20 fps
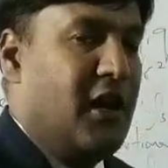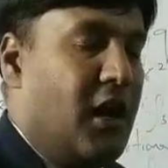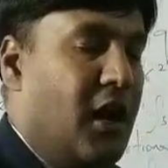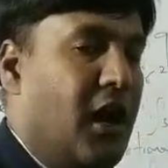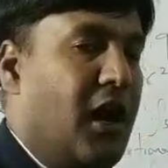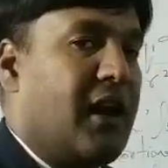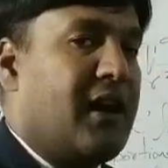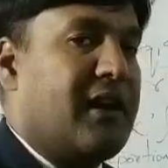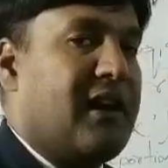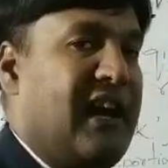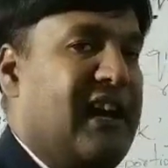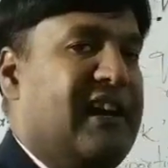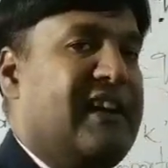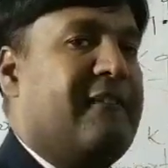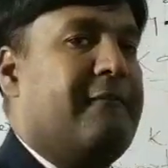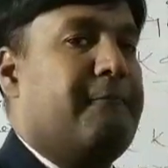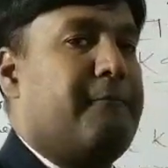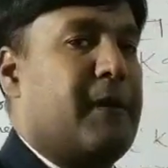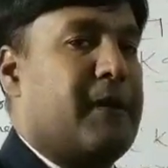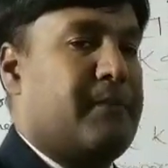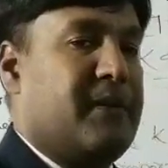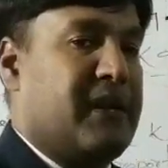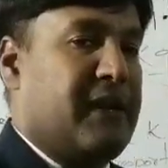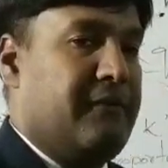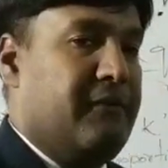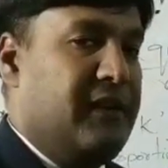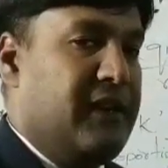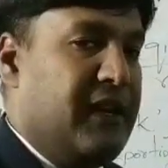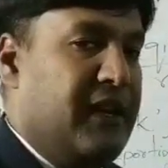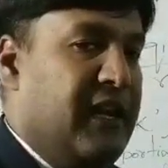r, relative
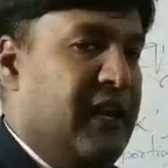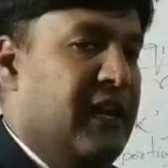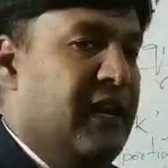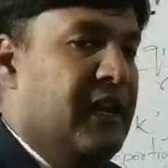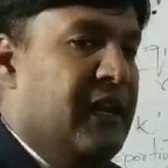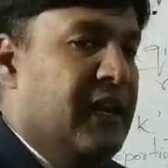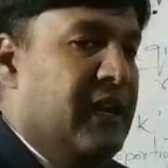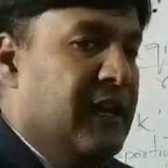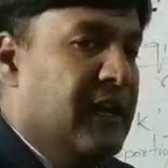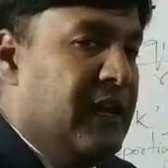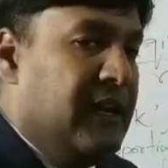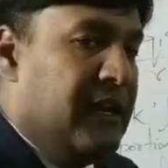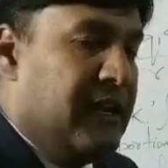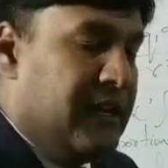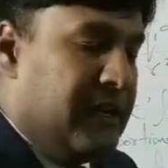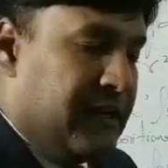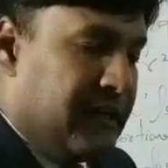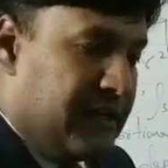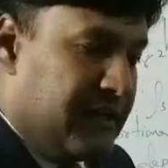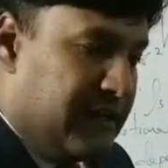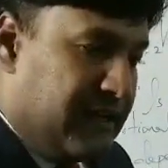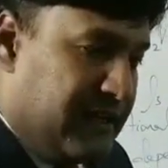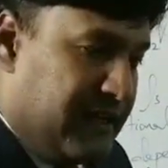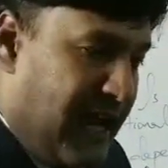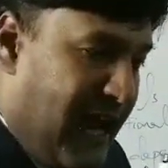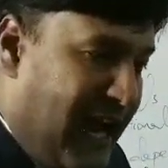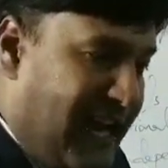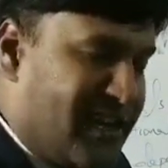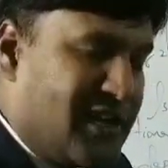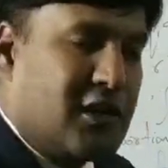permittivity,
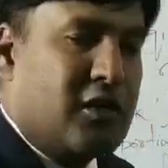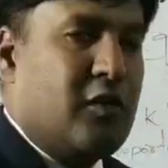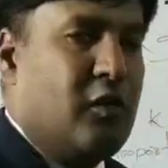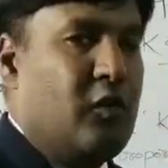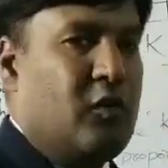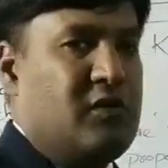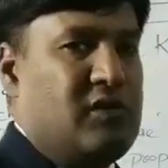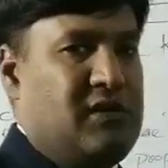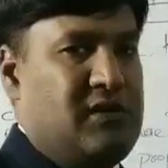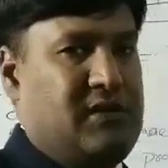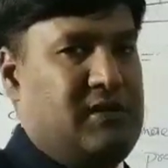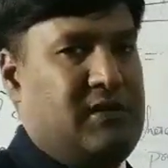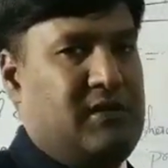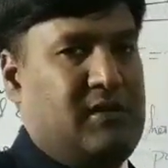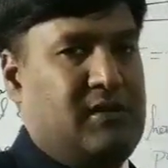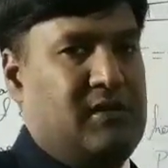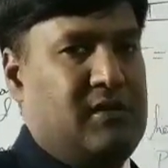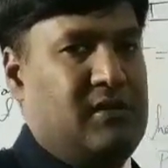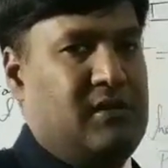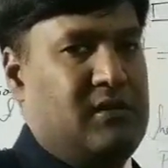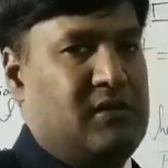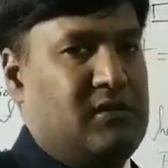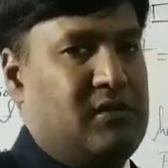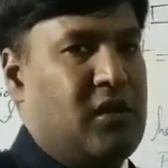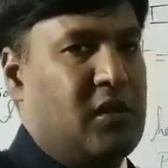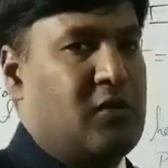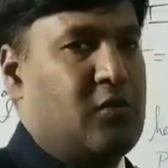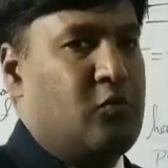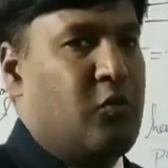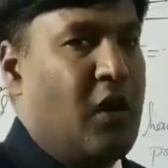that shows
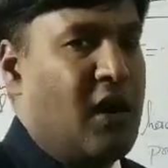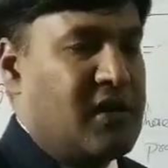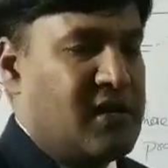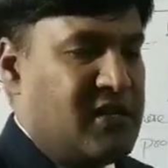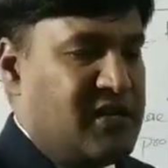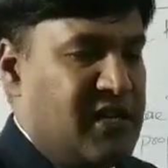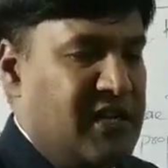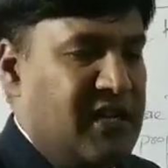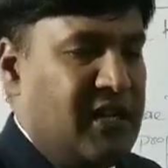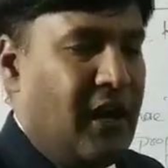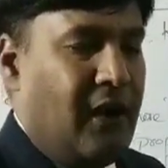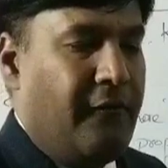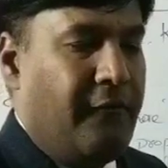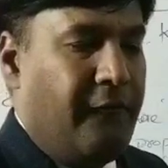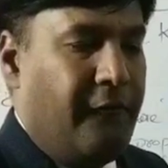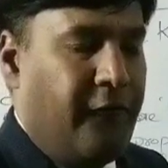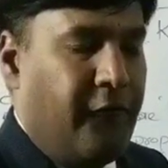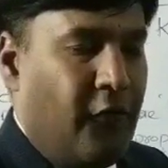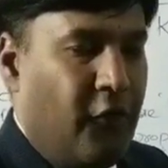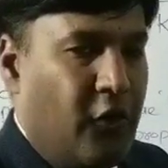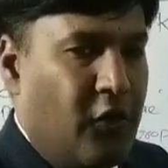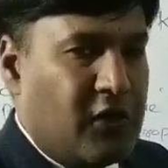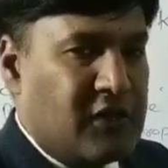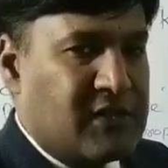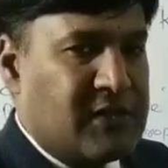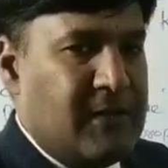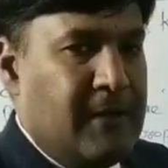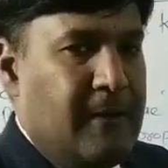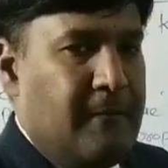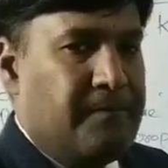the quantity of
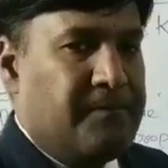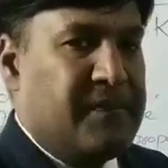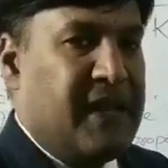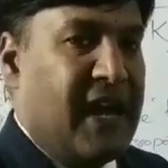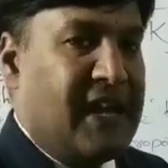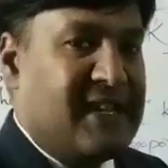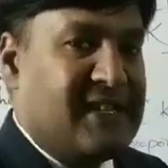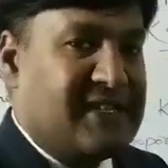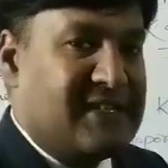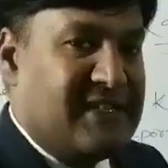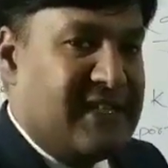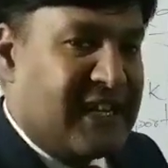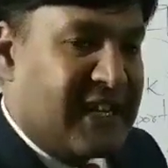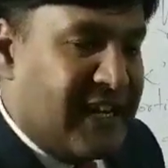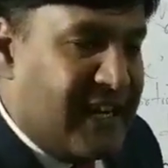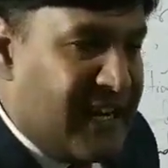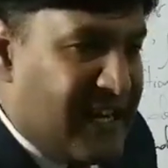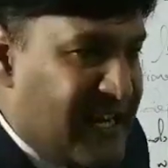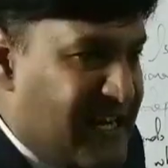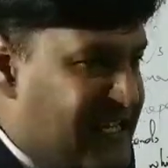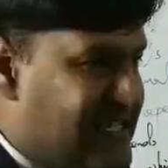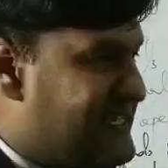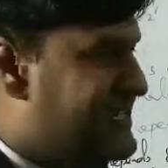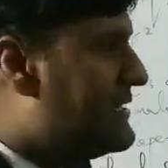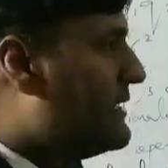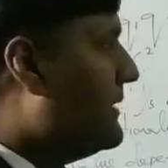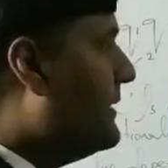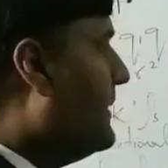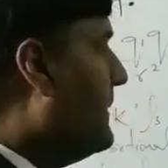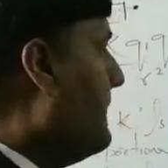force that is
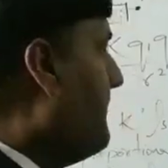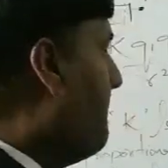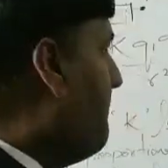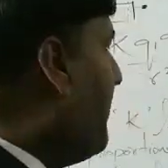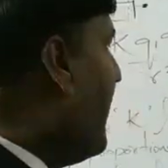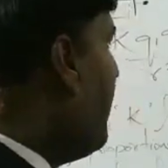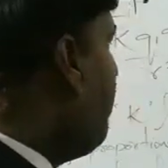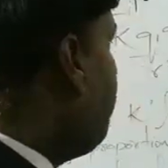decreased by